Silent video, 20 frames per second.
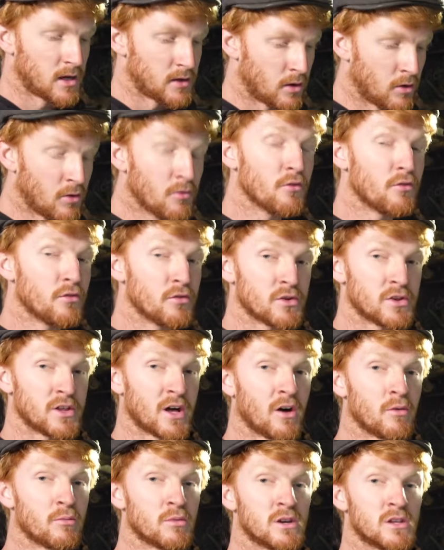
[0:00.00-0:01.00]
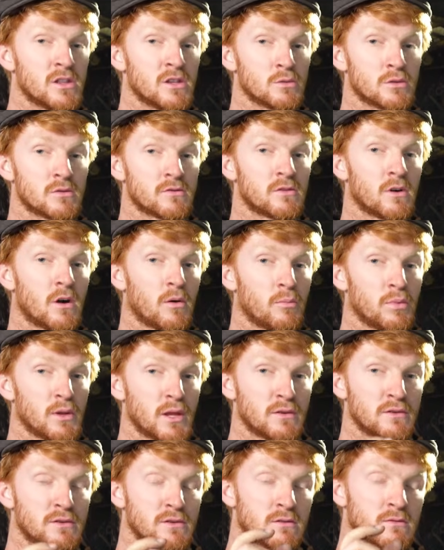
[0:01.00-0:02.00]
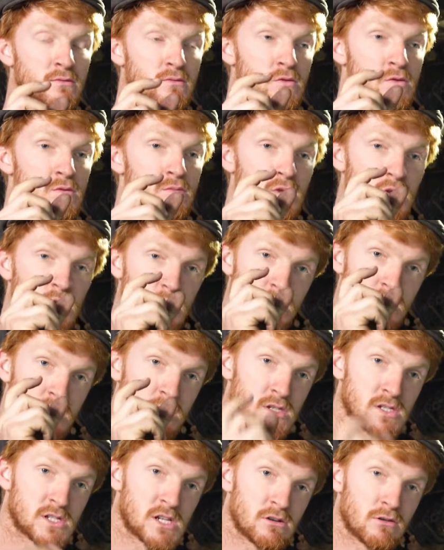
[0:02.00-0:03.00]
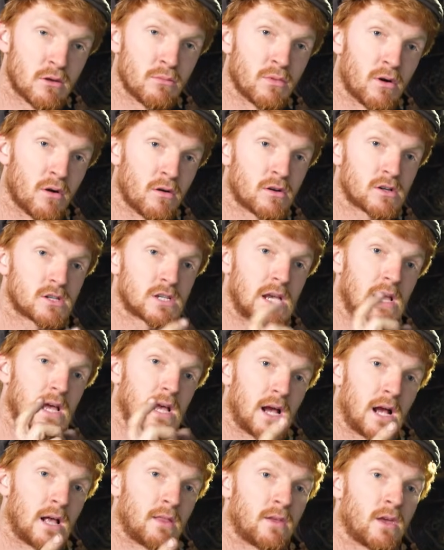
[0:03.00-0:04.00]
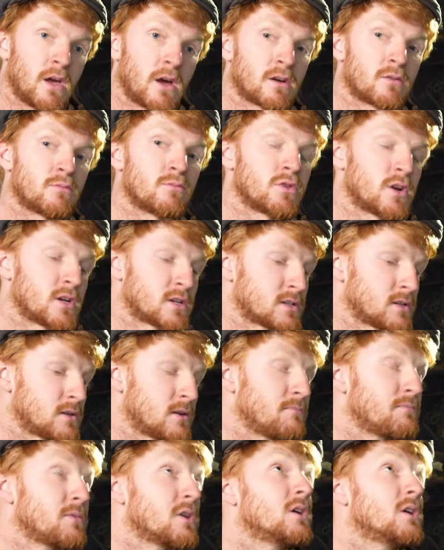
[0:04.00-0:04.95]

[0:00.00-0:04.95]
And hopefully that'll mean that we've got plenty of room between the steering box and the air compressor.